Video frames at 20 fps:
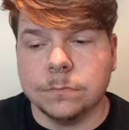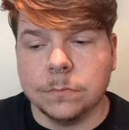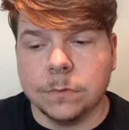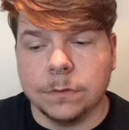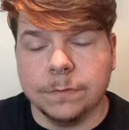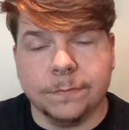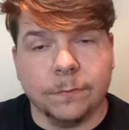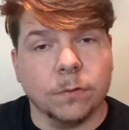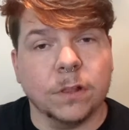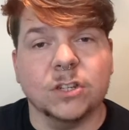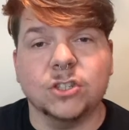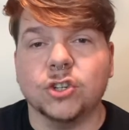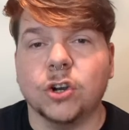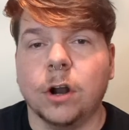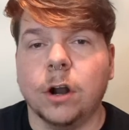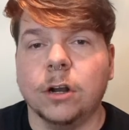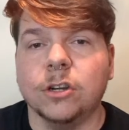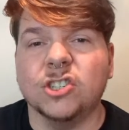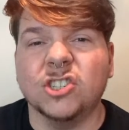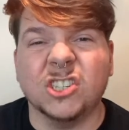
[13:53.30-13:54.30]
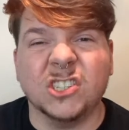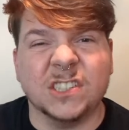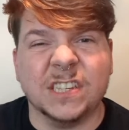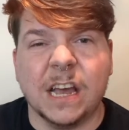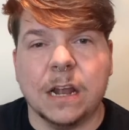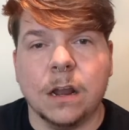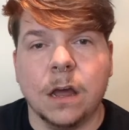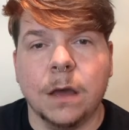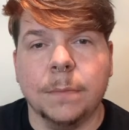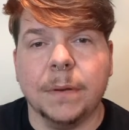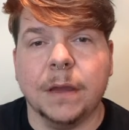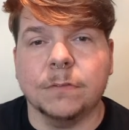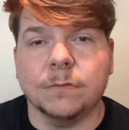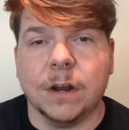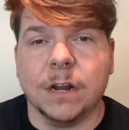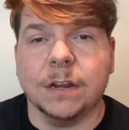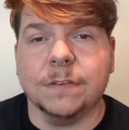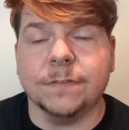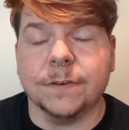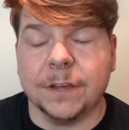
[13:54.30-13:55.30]
fully charged, set up, and
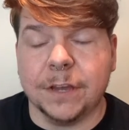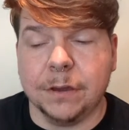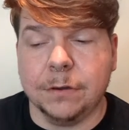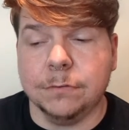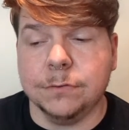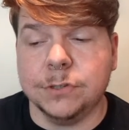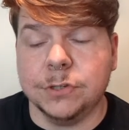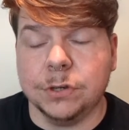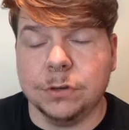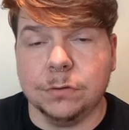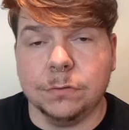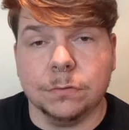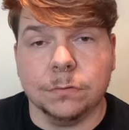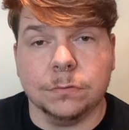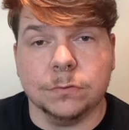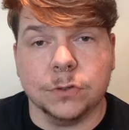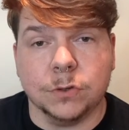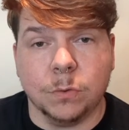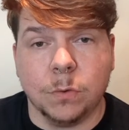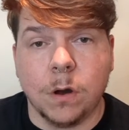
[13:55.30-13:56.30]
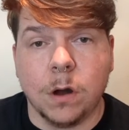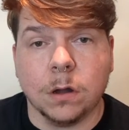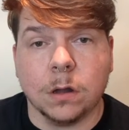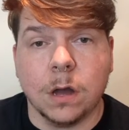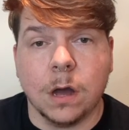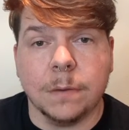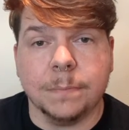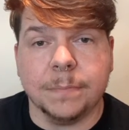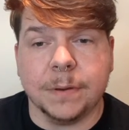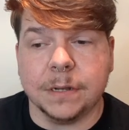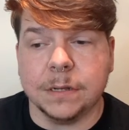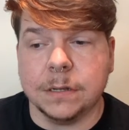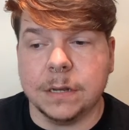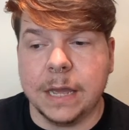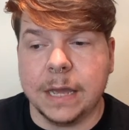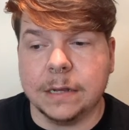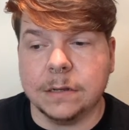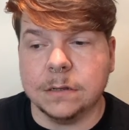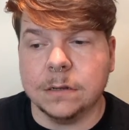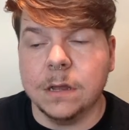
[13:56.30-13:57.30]
ready for you to walk up
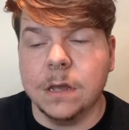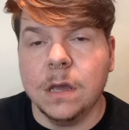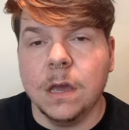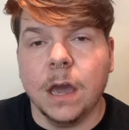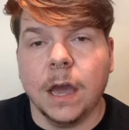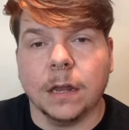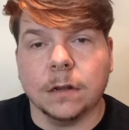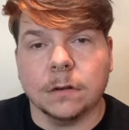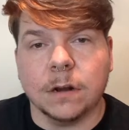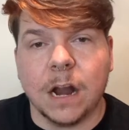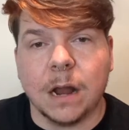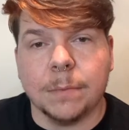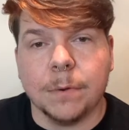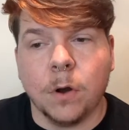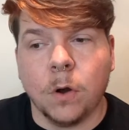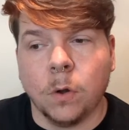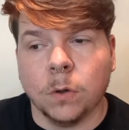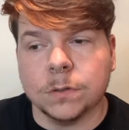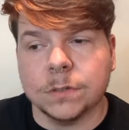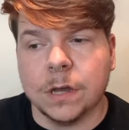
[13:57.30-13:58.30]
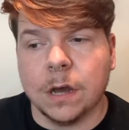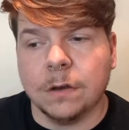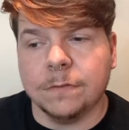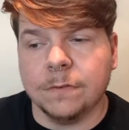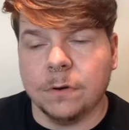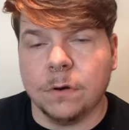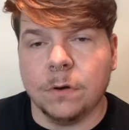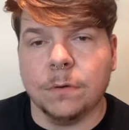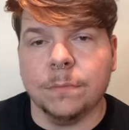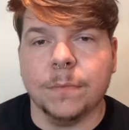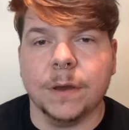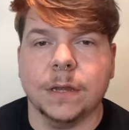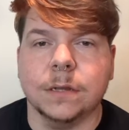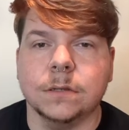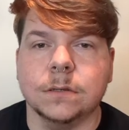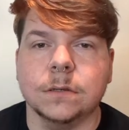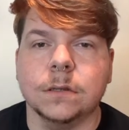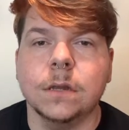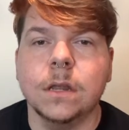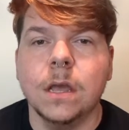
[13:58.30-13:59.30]
and grab a hold of them
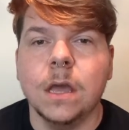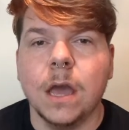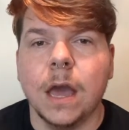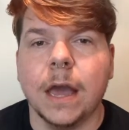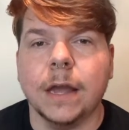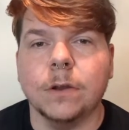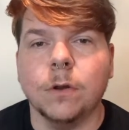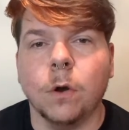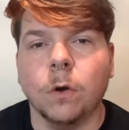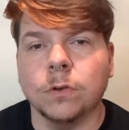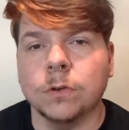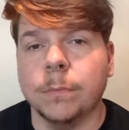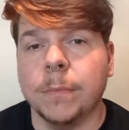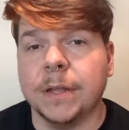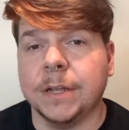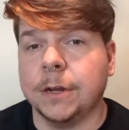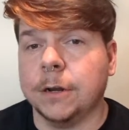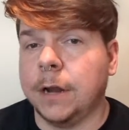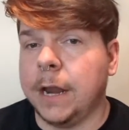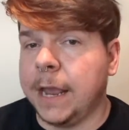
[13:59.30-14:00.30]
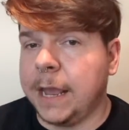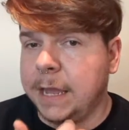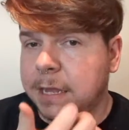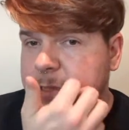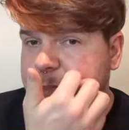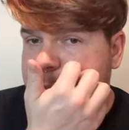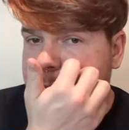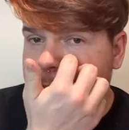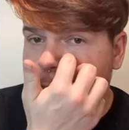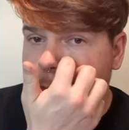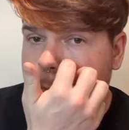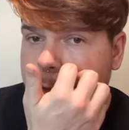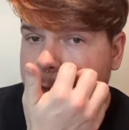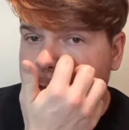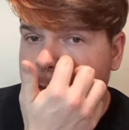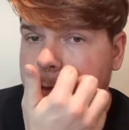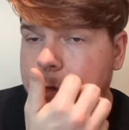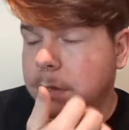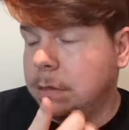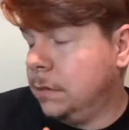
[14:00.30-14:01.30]
and hold them in your hand, so that way you
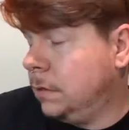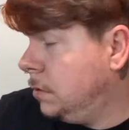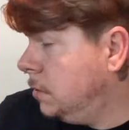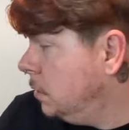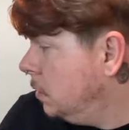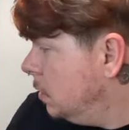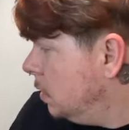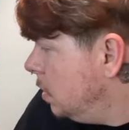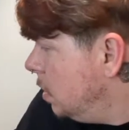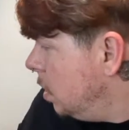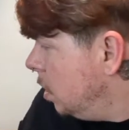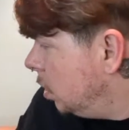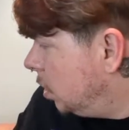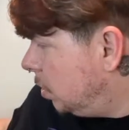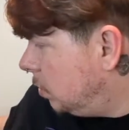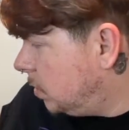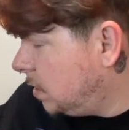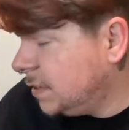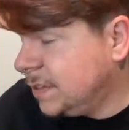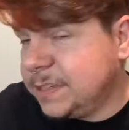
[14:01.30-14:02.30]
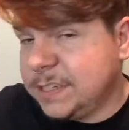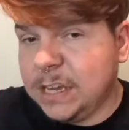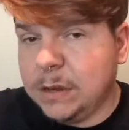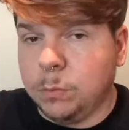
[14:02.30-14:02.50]
can see